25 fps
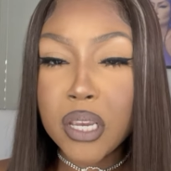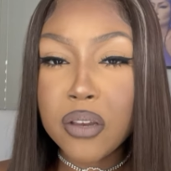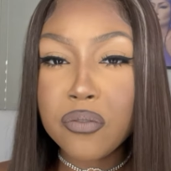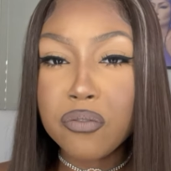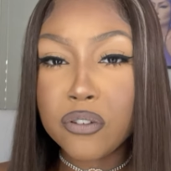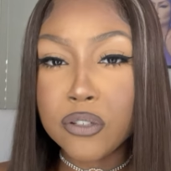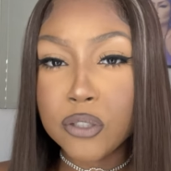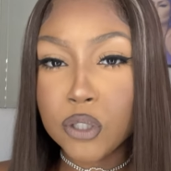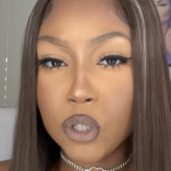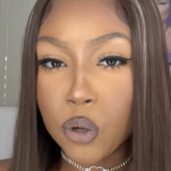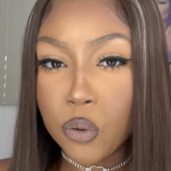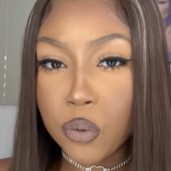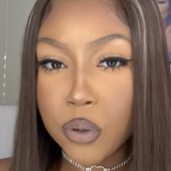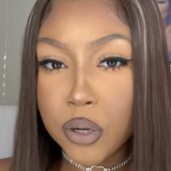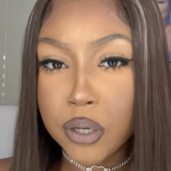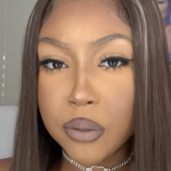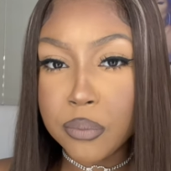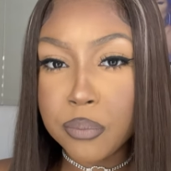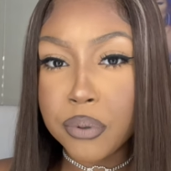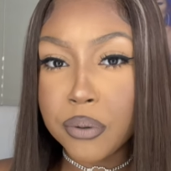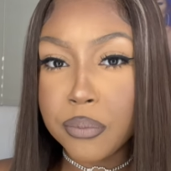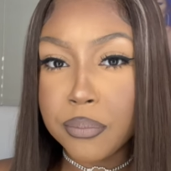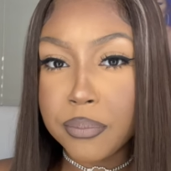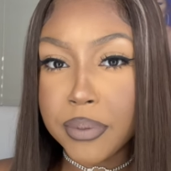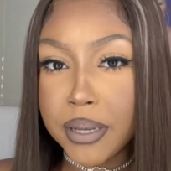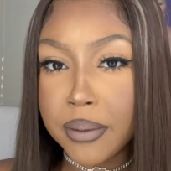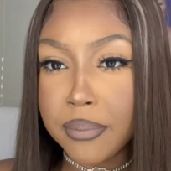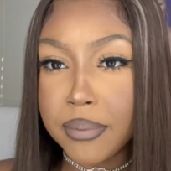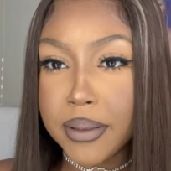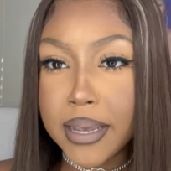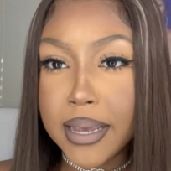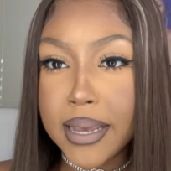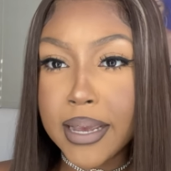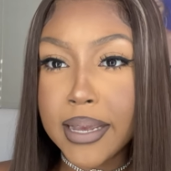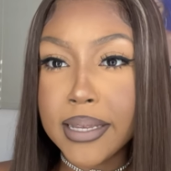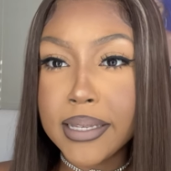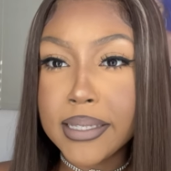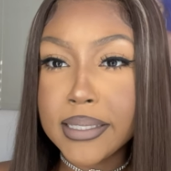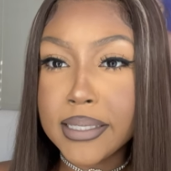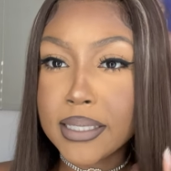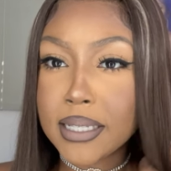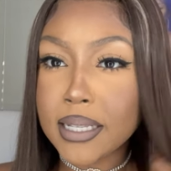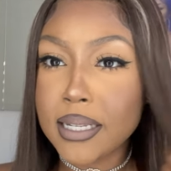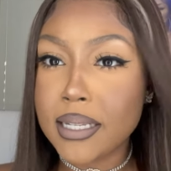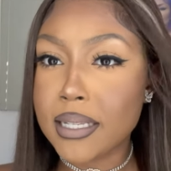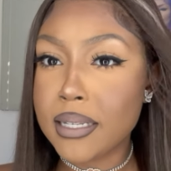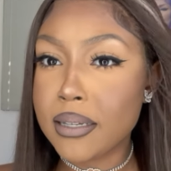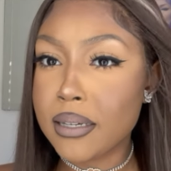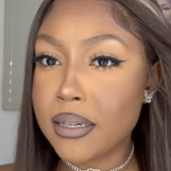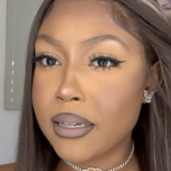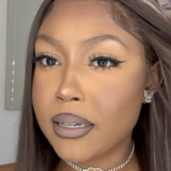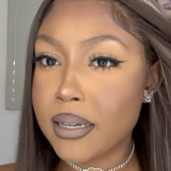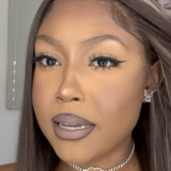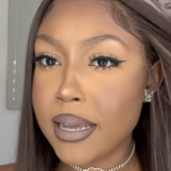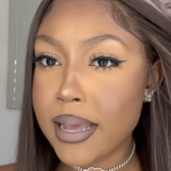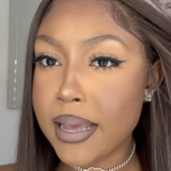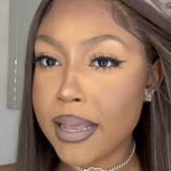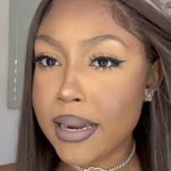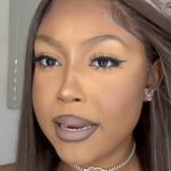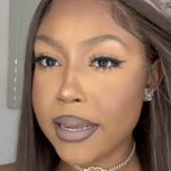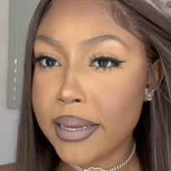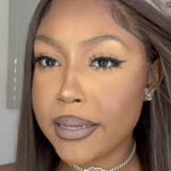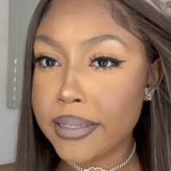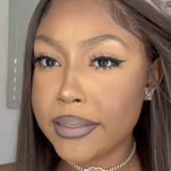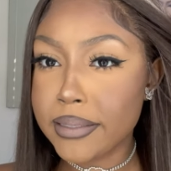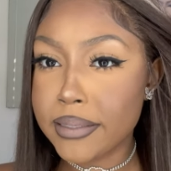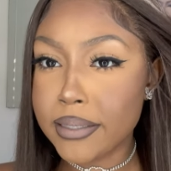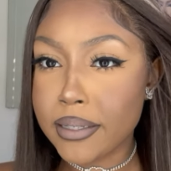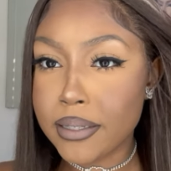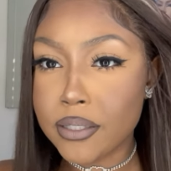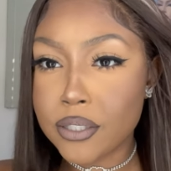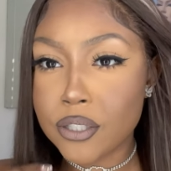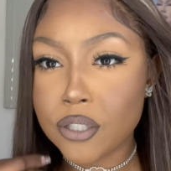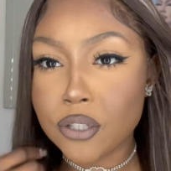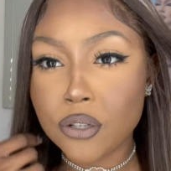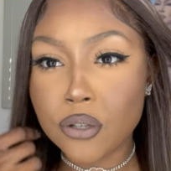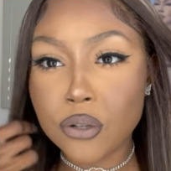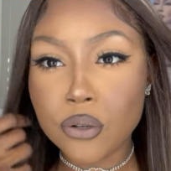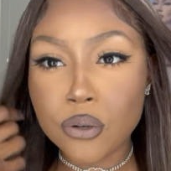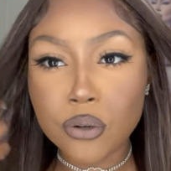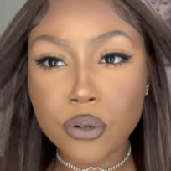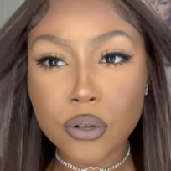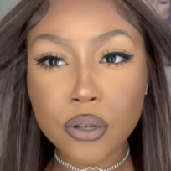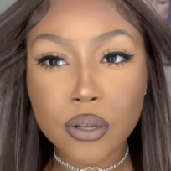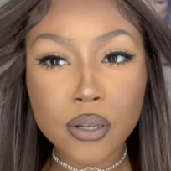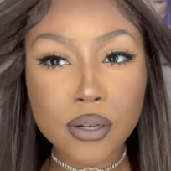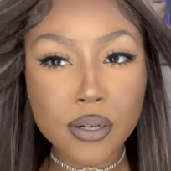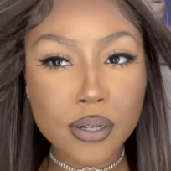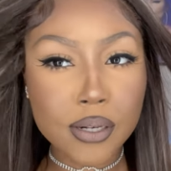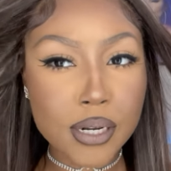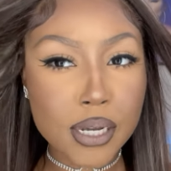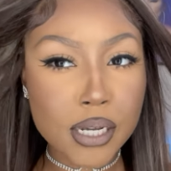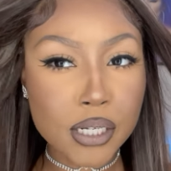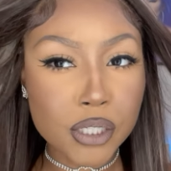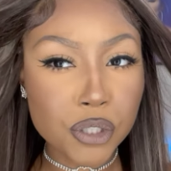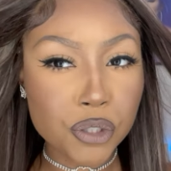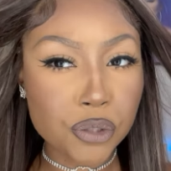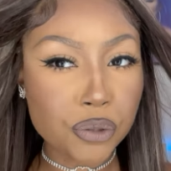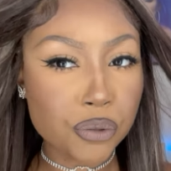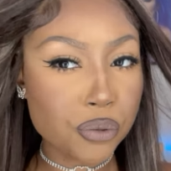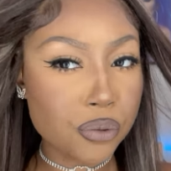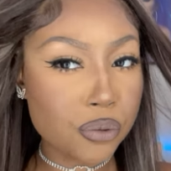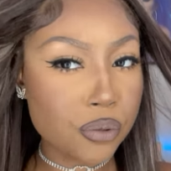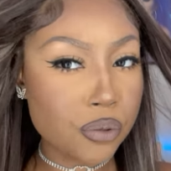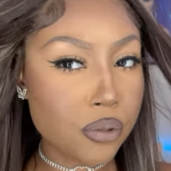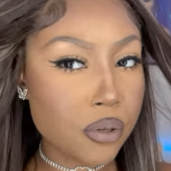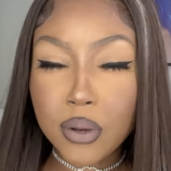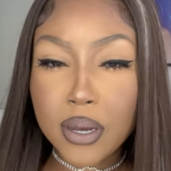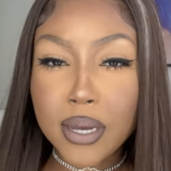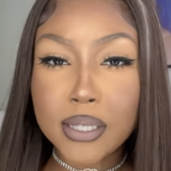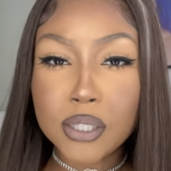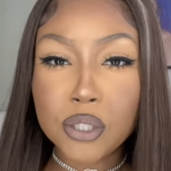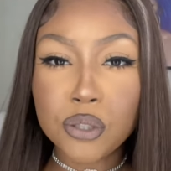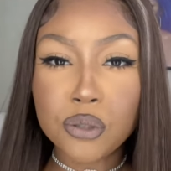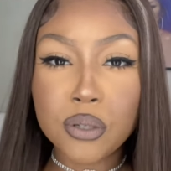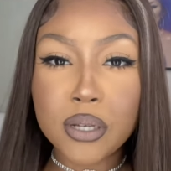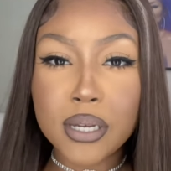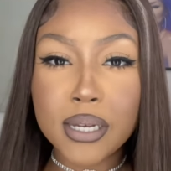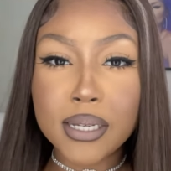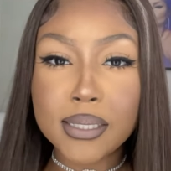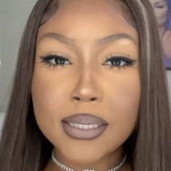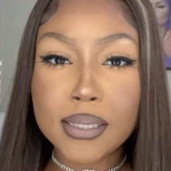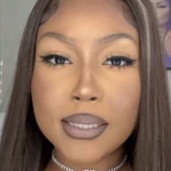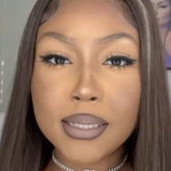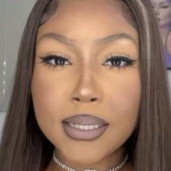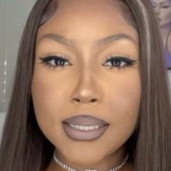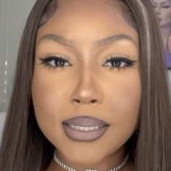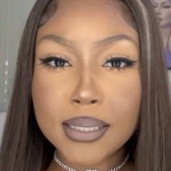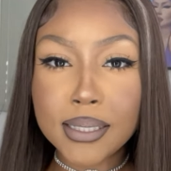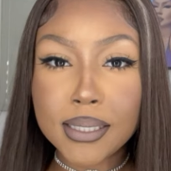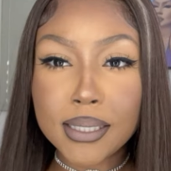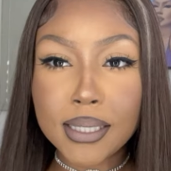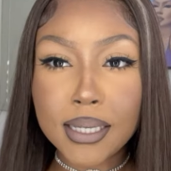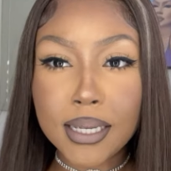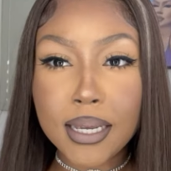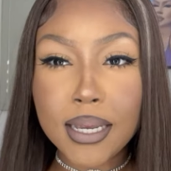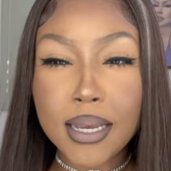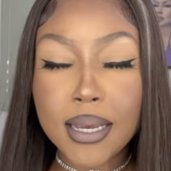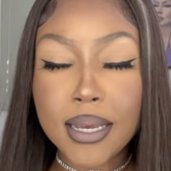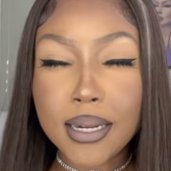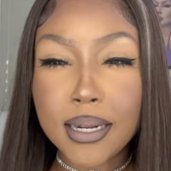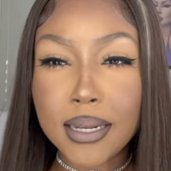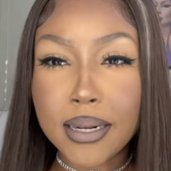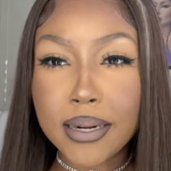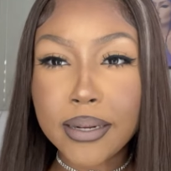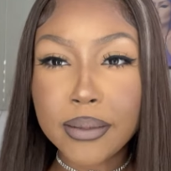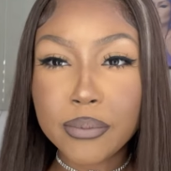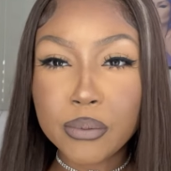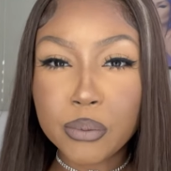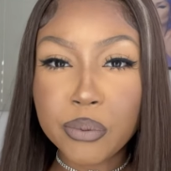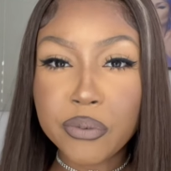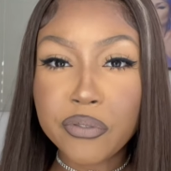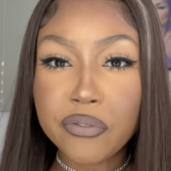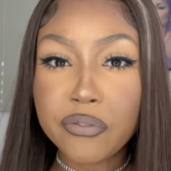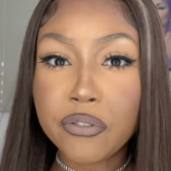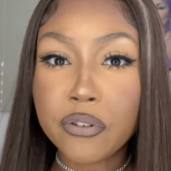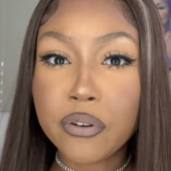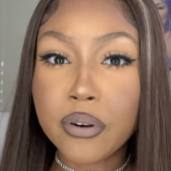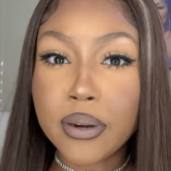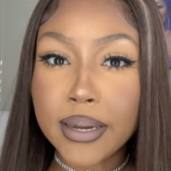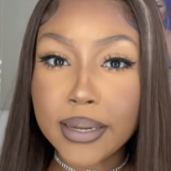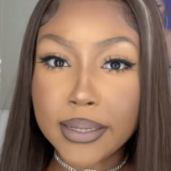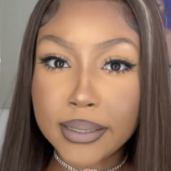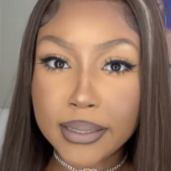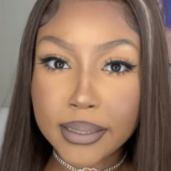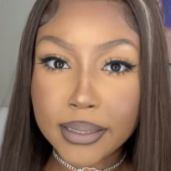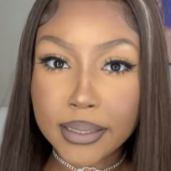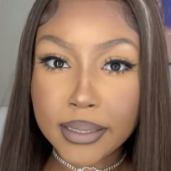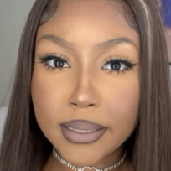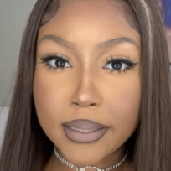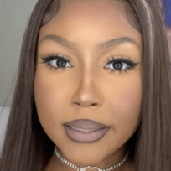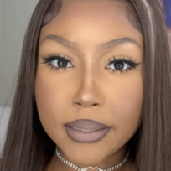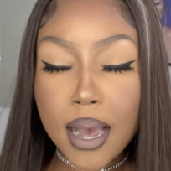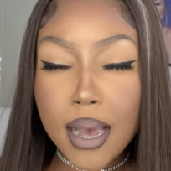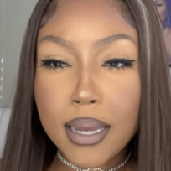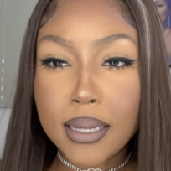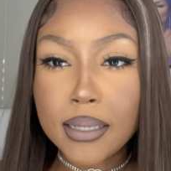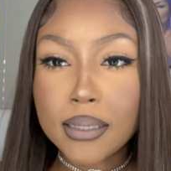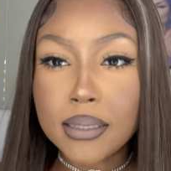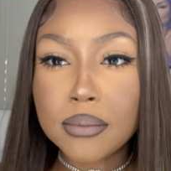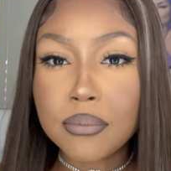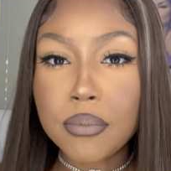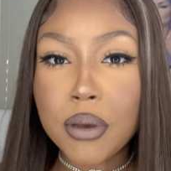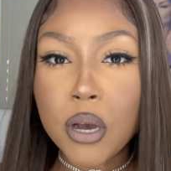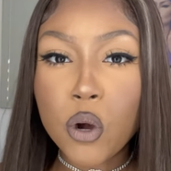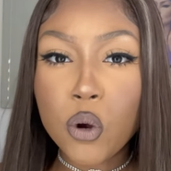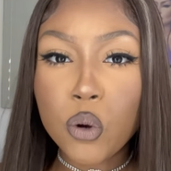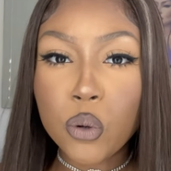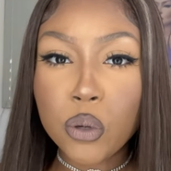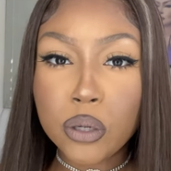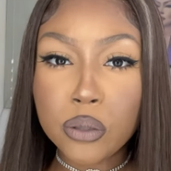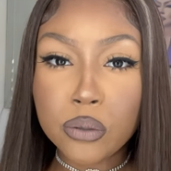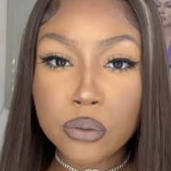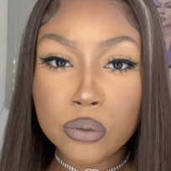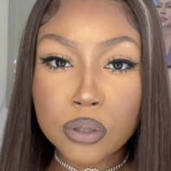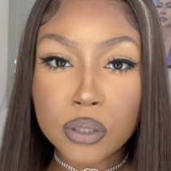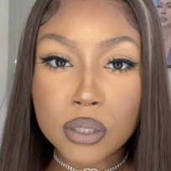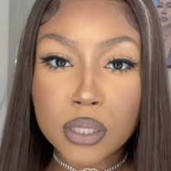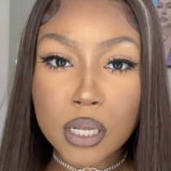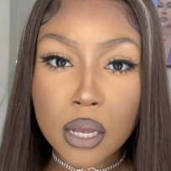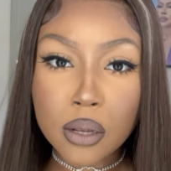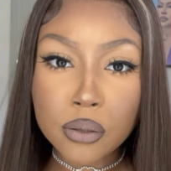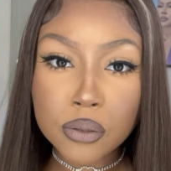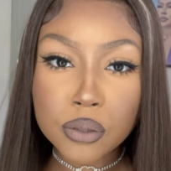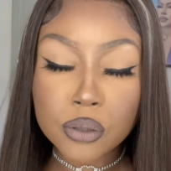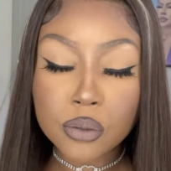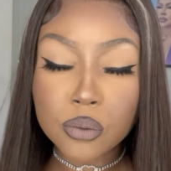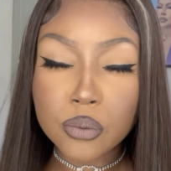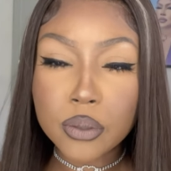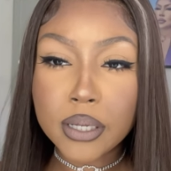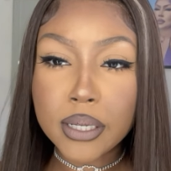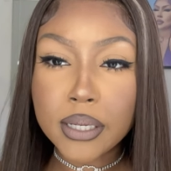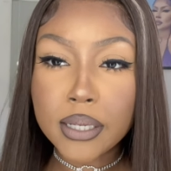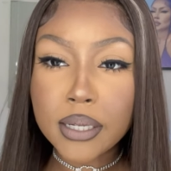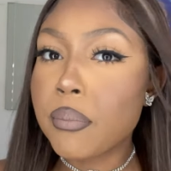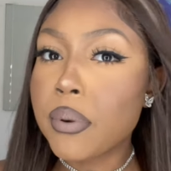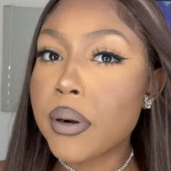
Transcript: If you don't want to put baby hairs, then the hairline does look natural, as you guys did see in the clips before I did add my own little style to it.